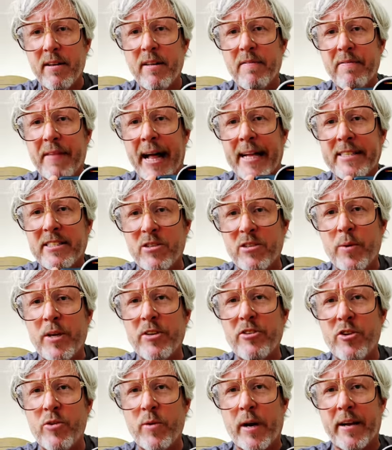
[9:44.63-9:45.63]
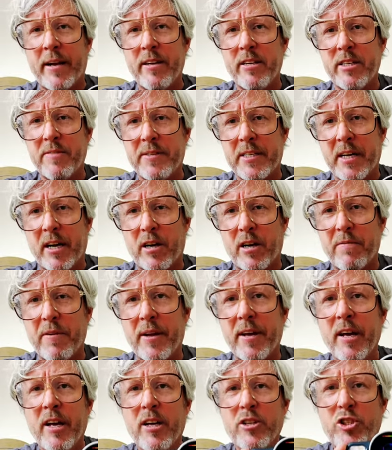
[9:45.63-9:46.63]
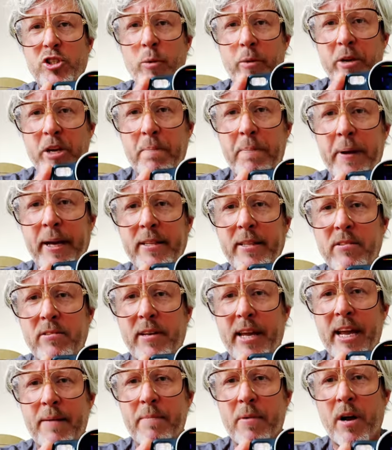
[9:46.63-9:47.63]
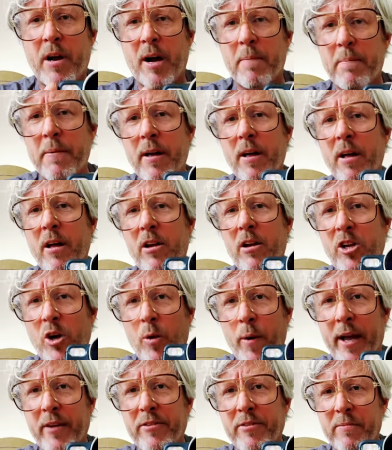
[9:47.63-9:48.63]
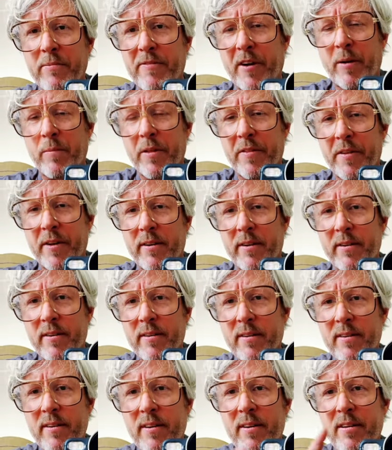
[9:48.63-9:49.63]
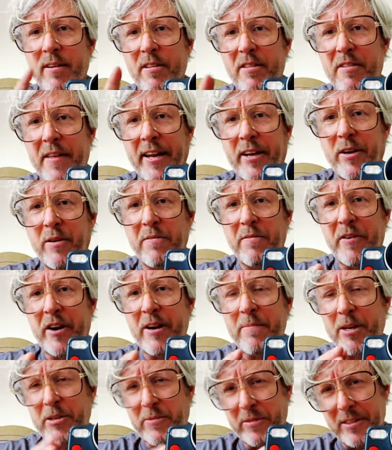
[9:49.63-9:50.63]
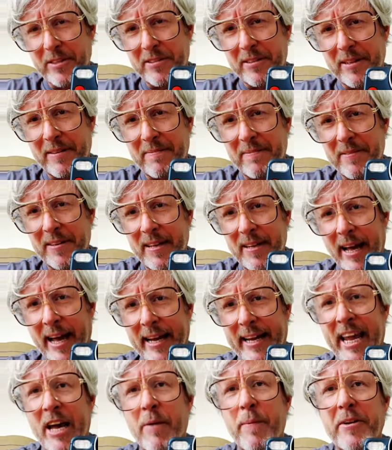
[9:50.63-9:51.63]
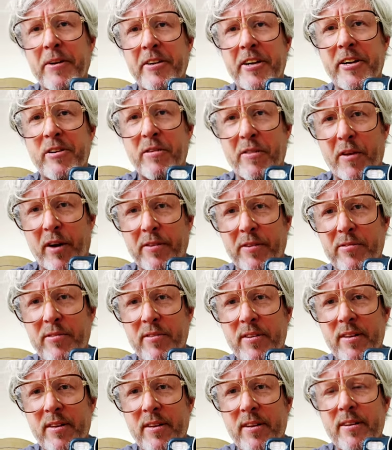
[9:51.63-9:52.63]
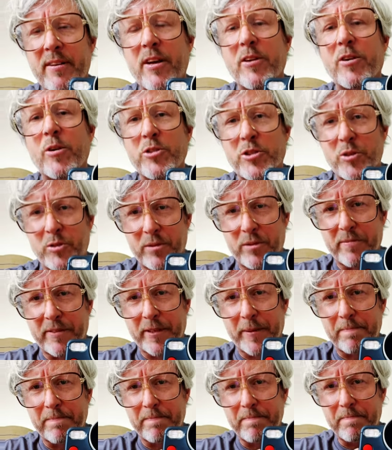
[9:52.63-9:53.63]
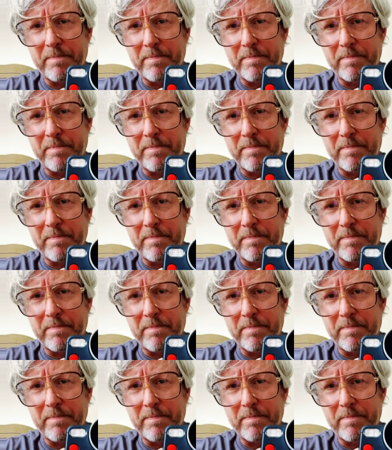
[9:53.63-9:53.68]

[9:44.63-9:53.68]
That's the reason you got into photography. So when you pick this camera up, go have some fun with it. Thank you very much for listening. I can't wait to hear your thoughts. Now go shoot some film.